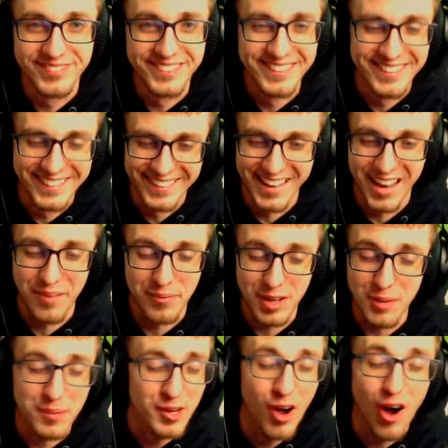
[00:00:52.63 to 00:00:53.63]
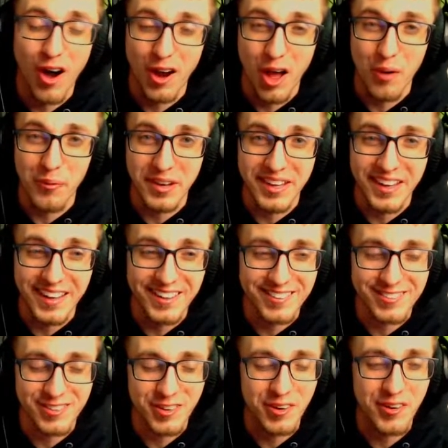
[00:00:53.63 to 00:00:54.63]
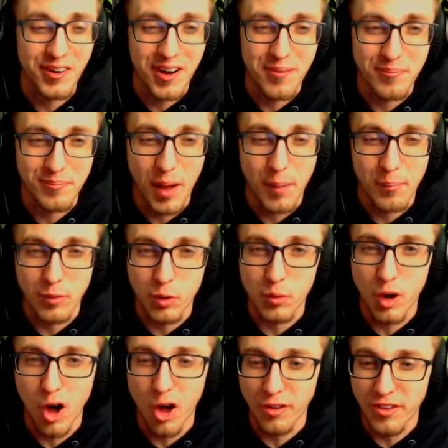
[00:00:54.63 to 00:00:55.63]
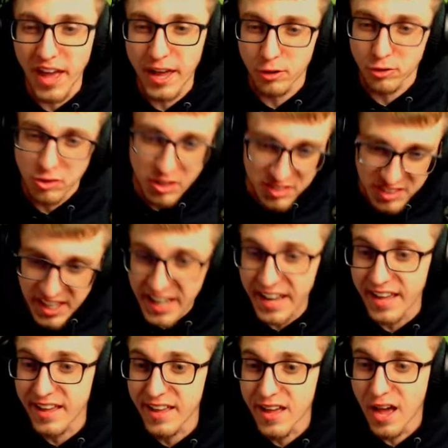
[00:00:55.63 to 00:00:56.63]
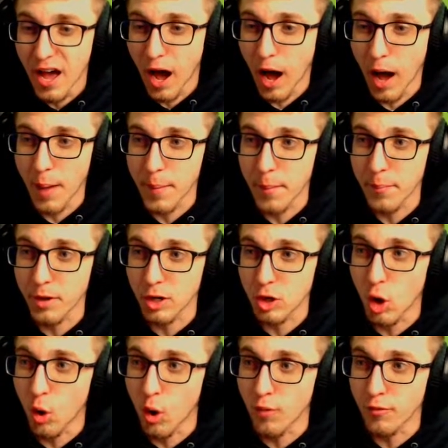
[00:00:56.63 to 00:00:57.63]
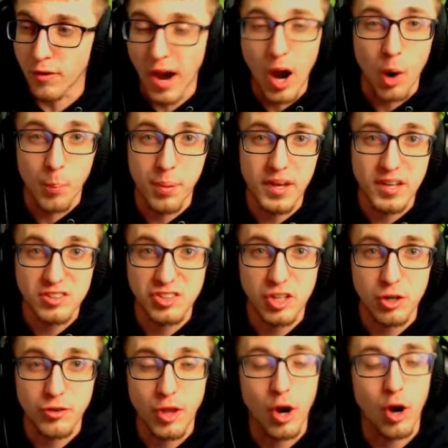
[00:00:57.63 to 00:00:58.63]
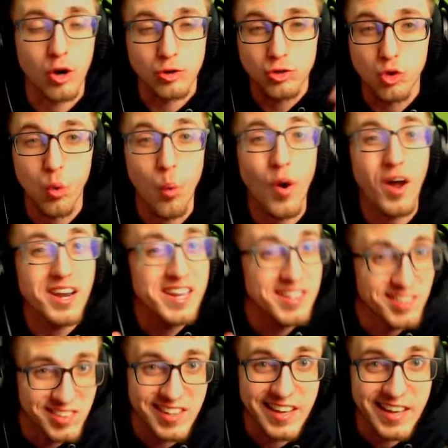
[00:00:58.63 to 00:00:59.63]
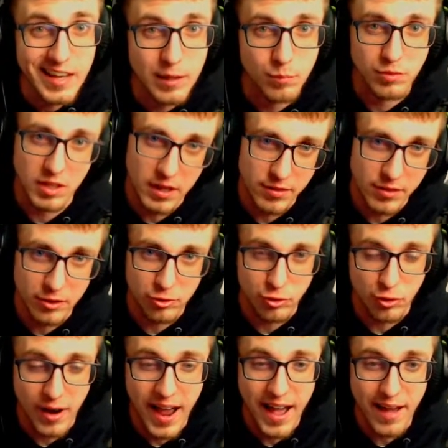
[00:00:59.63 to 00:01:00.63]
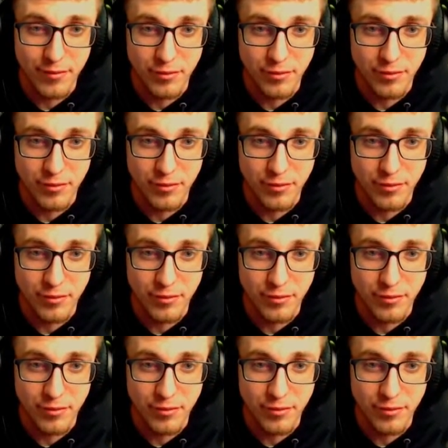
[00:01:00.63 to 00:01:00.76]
I'm gonna be gone all weekend, so I'm doing all-nighters. Let's get it. I'm gonna go over our picks here. There are 20 teams in this draft